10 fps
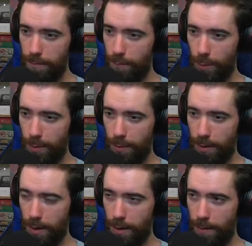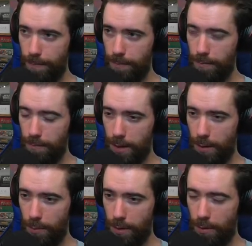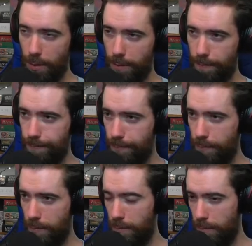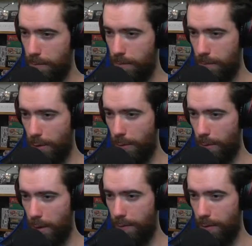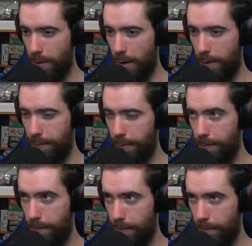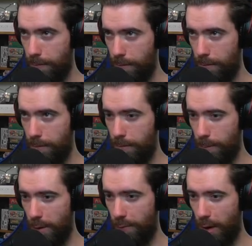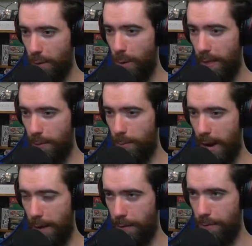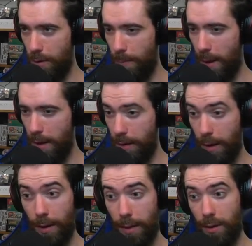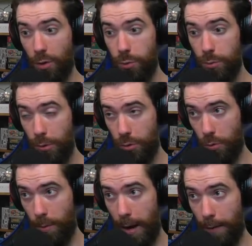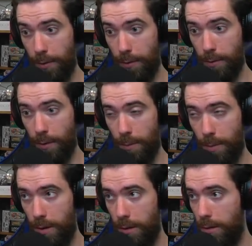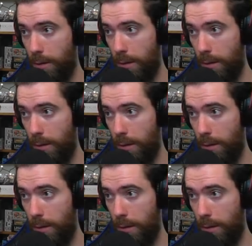What are we doing, Teddy? Teddy, what are you doing? You're throwing everything off. But if I win the raft, I feel amazing. If I then lose the raft, this is going to be...